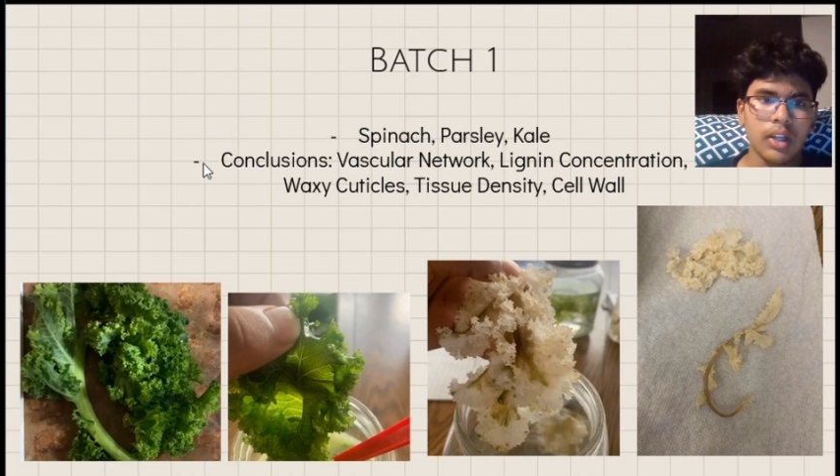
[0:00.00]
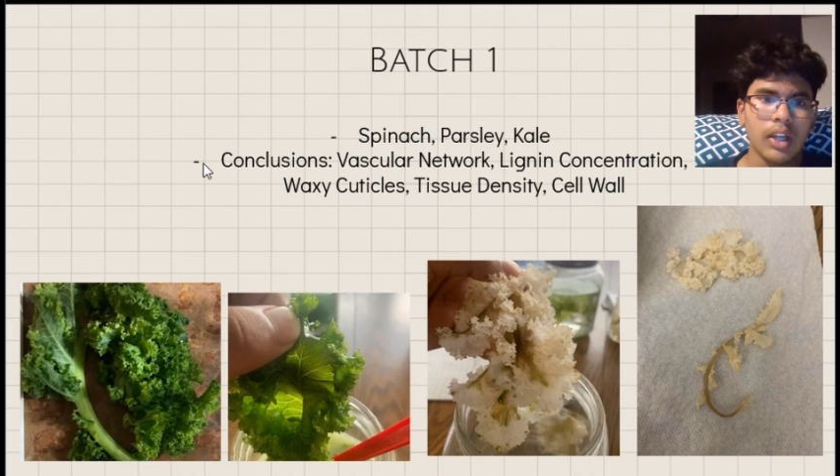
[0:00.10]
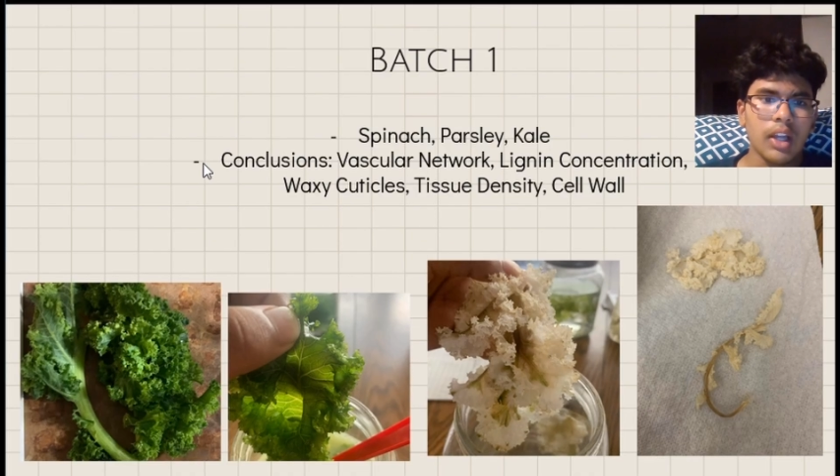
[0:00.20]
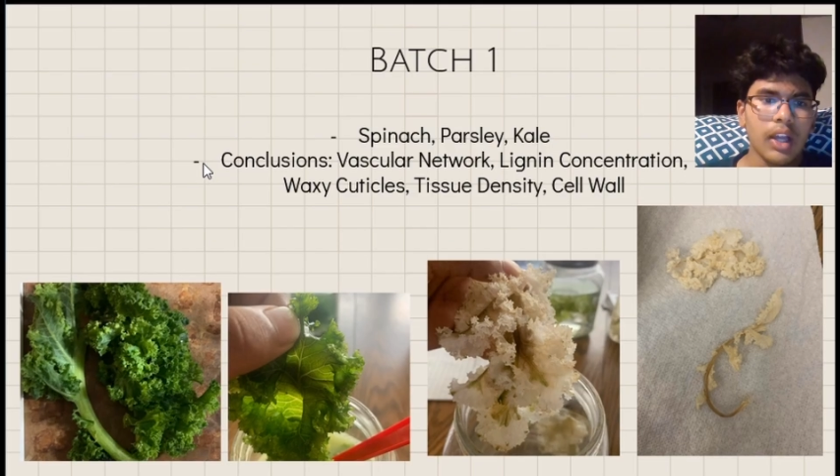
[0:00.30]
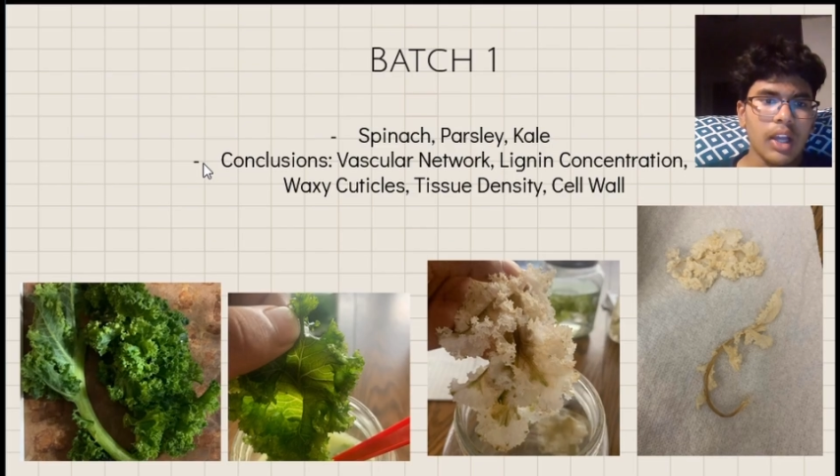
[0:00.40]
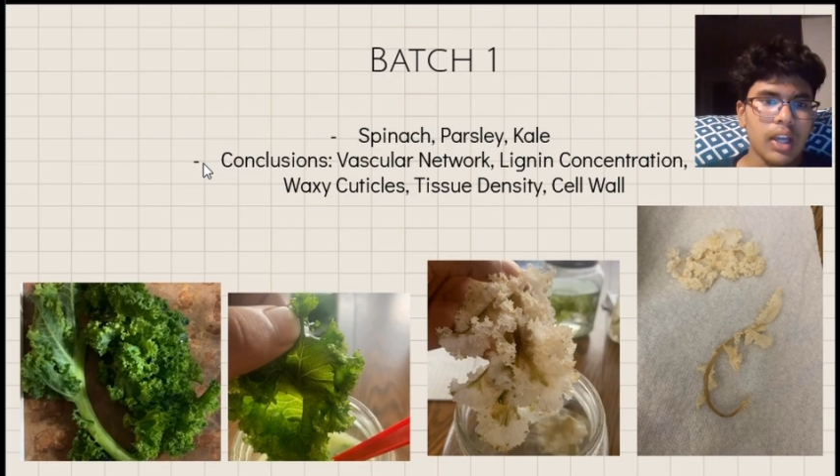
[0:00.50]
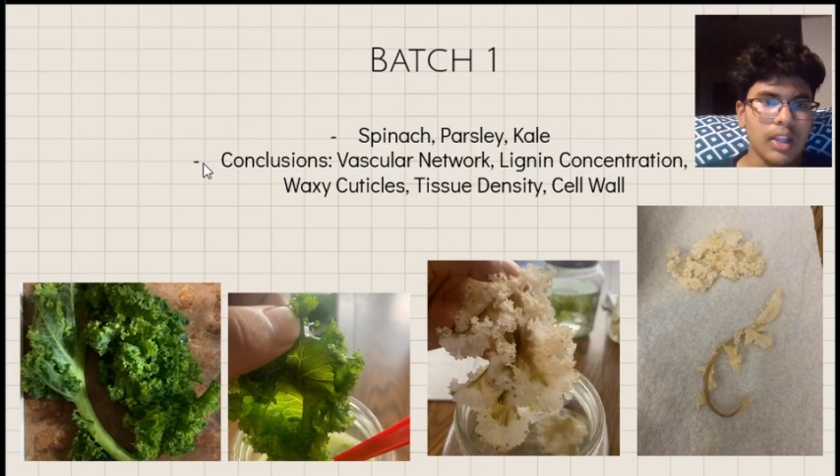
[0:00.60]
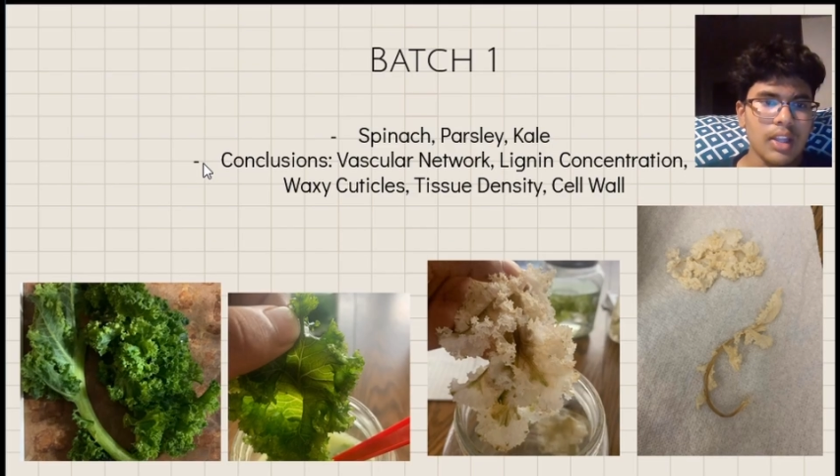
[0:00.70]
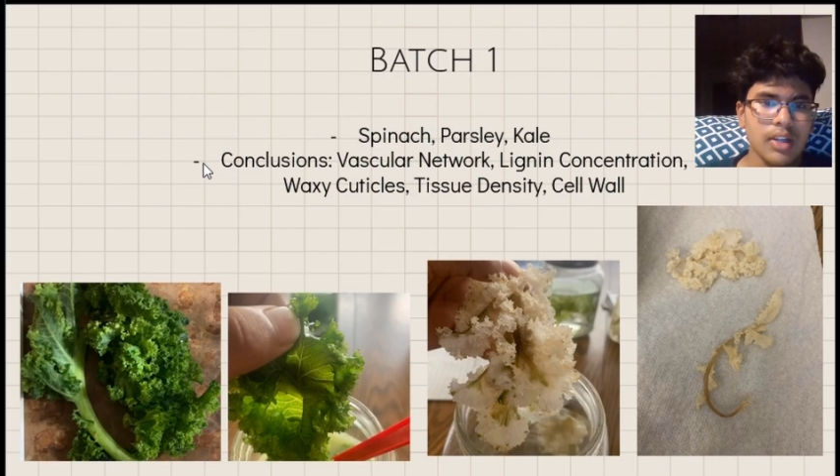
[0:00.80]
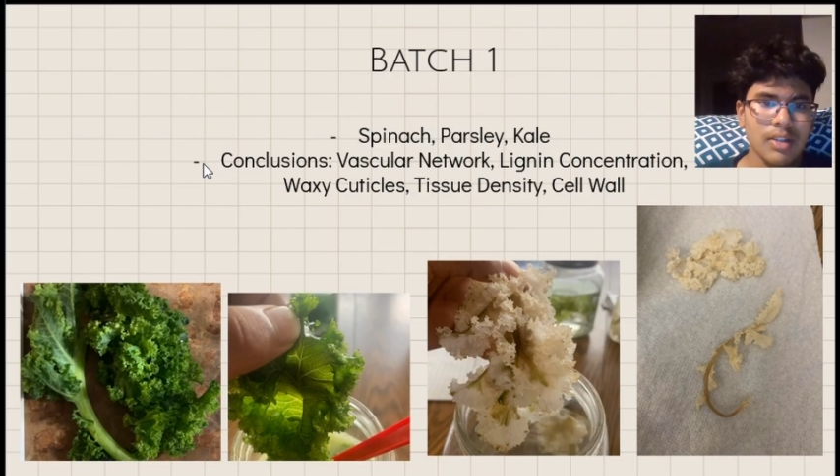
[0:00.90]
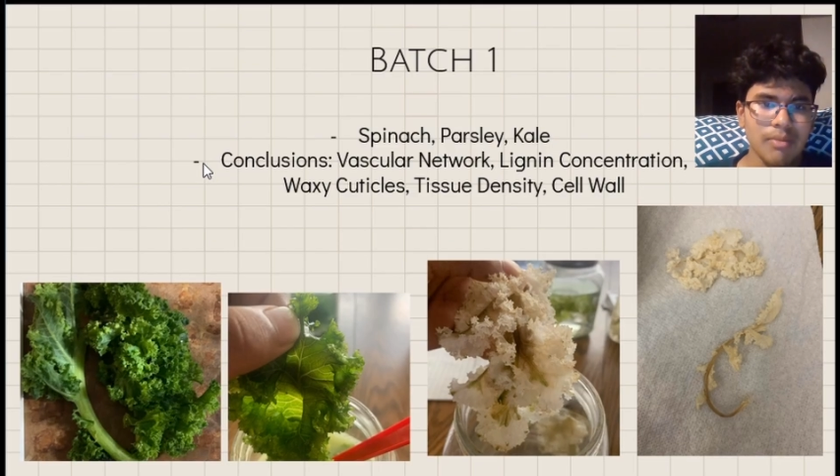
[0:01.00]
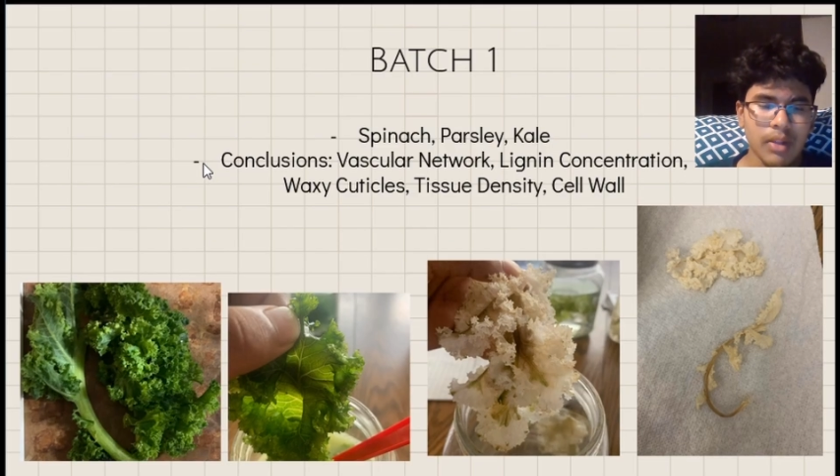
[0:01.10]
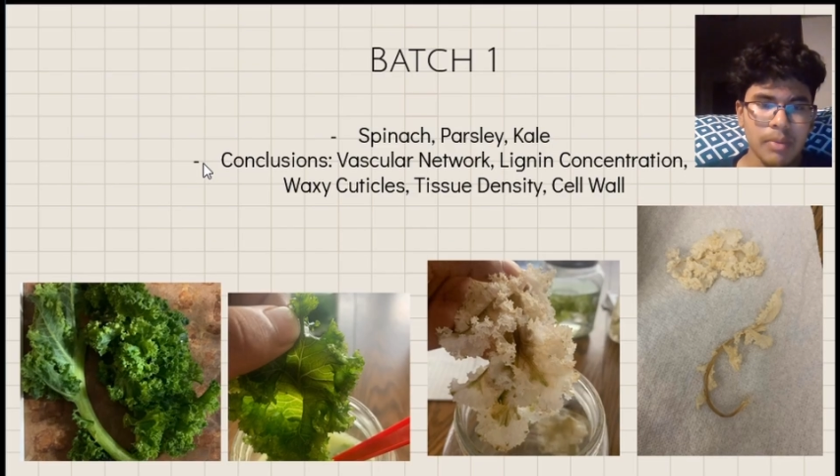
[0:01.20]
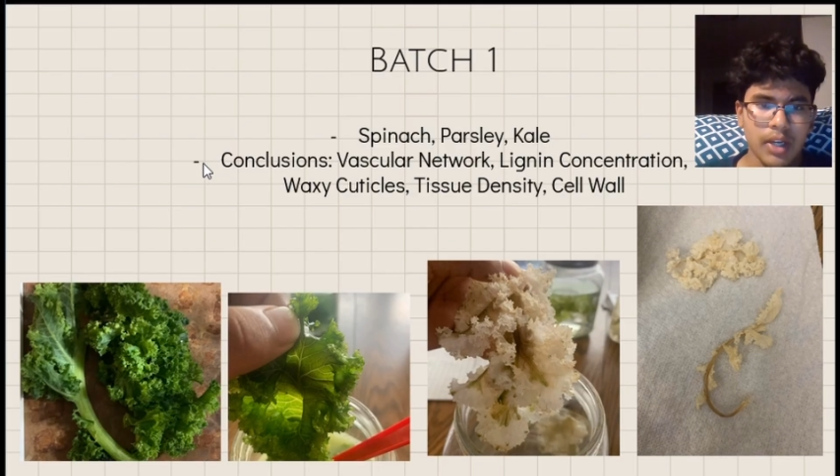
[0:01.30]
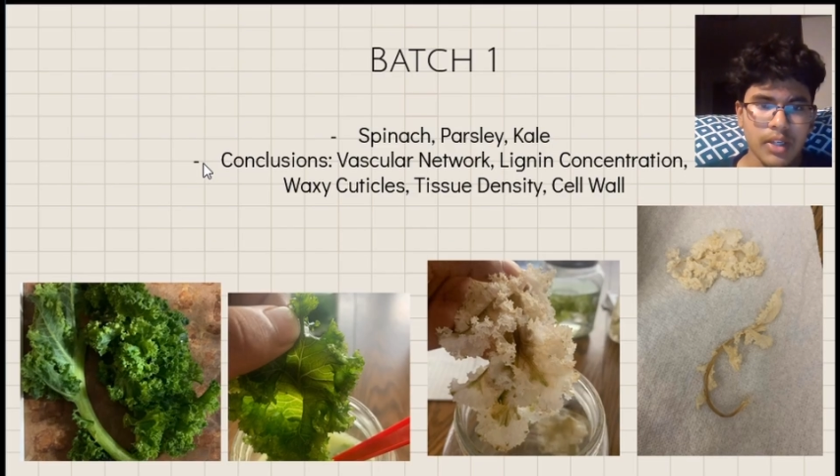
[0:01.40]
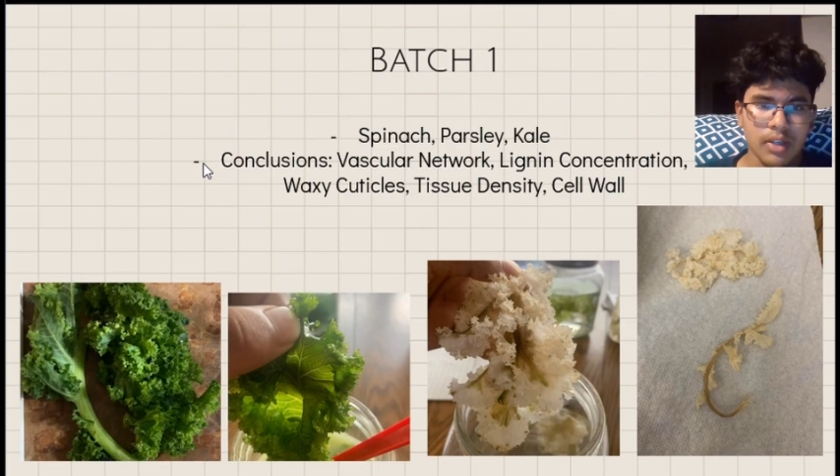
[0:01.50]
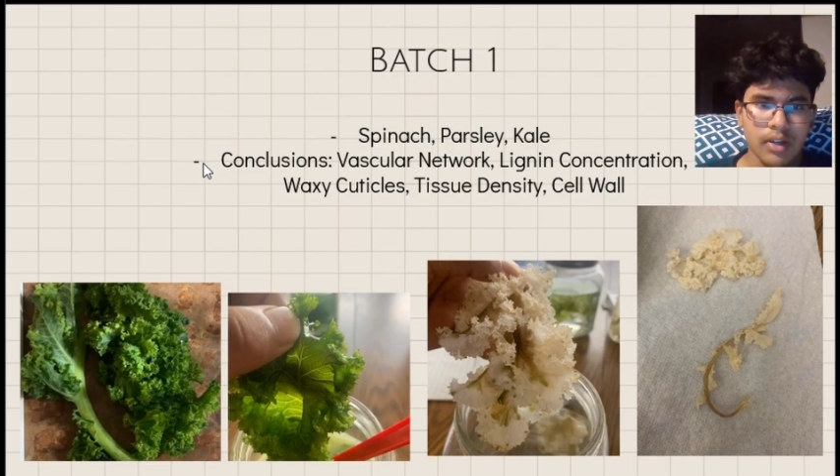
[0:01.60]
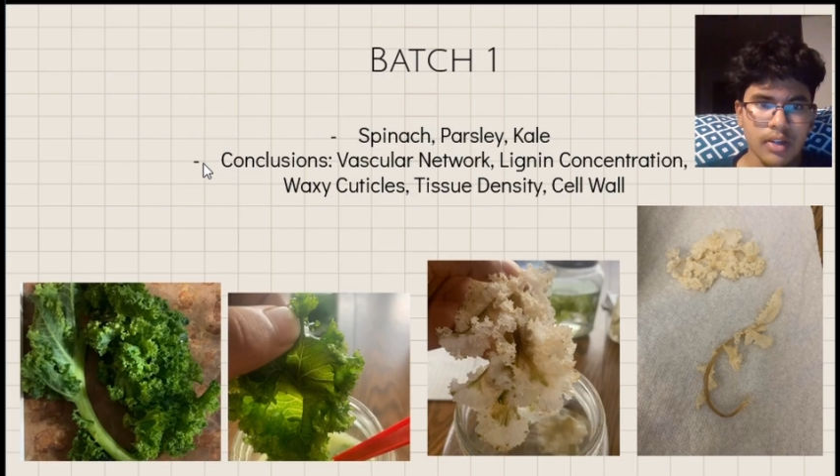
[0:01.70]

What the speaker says: And these are some of the pictures